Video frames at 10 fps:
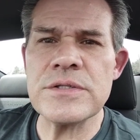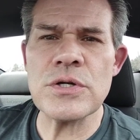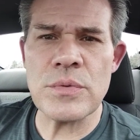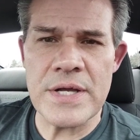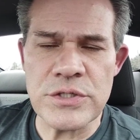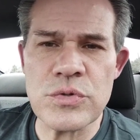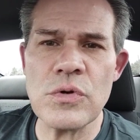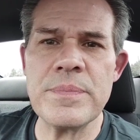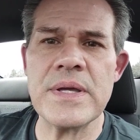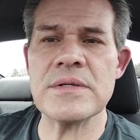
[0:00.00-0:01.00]

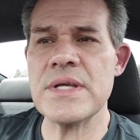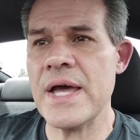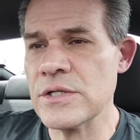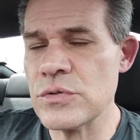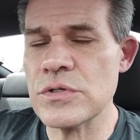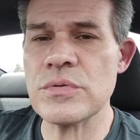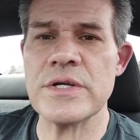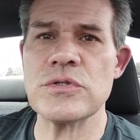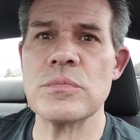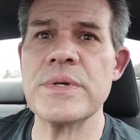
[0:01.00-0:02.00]
terrestrial beings,
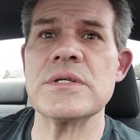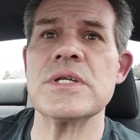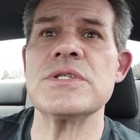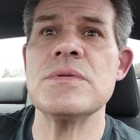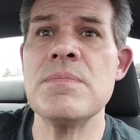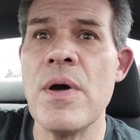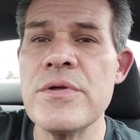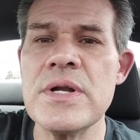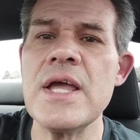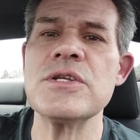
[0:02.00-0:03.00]
extraterrestrial beings. It's
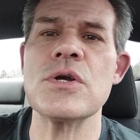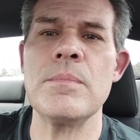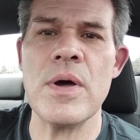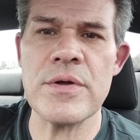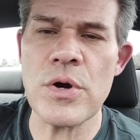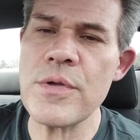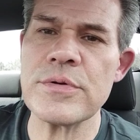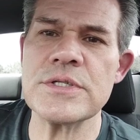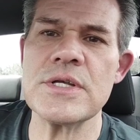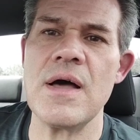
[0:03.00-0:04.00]
Mother Nature, Mother Earth
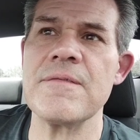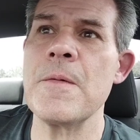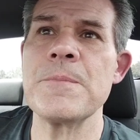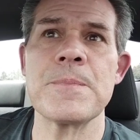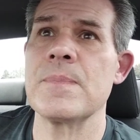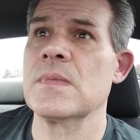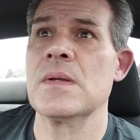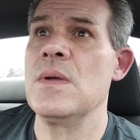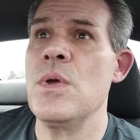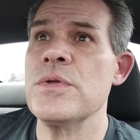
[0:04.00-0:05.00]
herself.
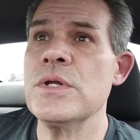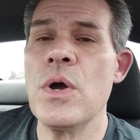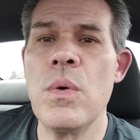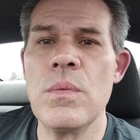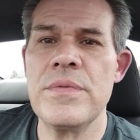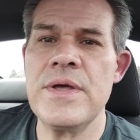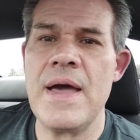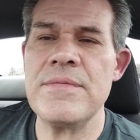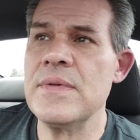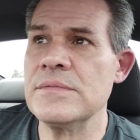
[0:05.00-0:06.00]

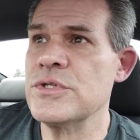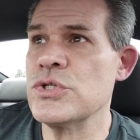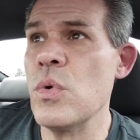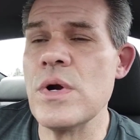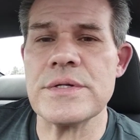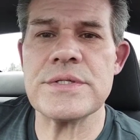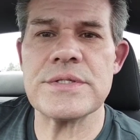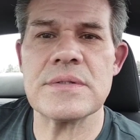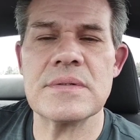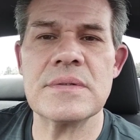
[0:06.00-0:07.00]
It's
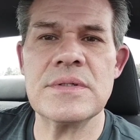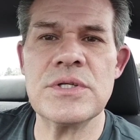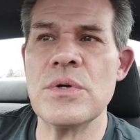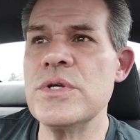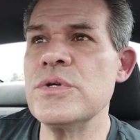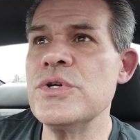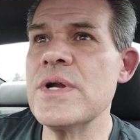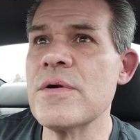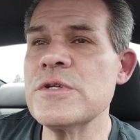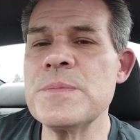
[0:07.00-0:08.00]
source. So you're
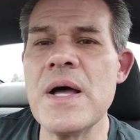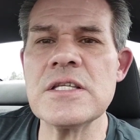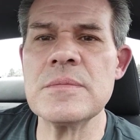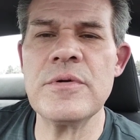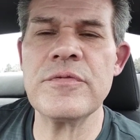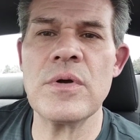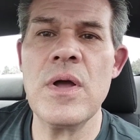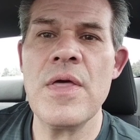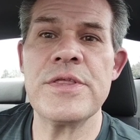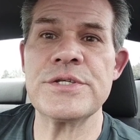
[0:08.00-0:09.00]
not responsible
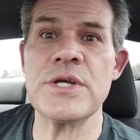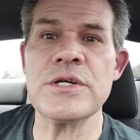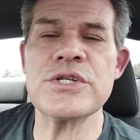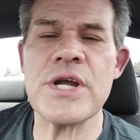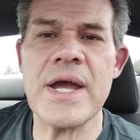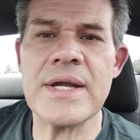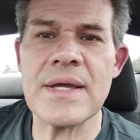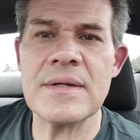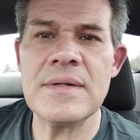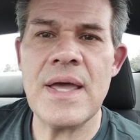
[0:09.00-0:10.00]
for the sun shining.